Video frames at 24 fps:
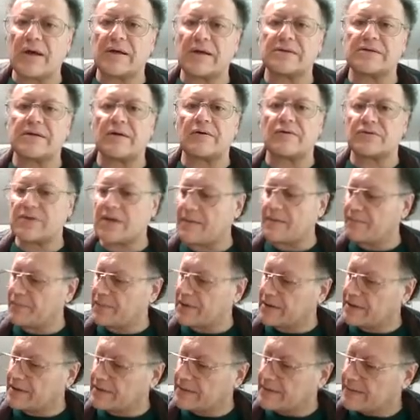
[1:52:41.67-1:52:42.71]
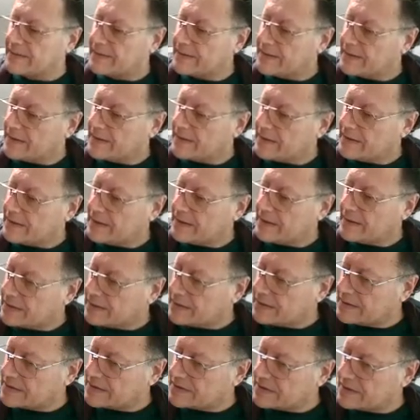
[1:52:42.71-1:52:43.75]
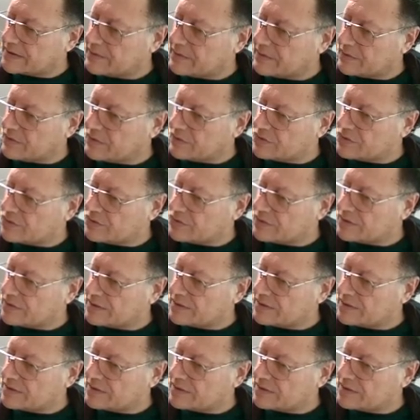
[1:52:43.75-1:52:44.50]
as our sampling distribution.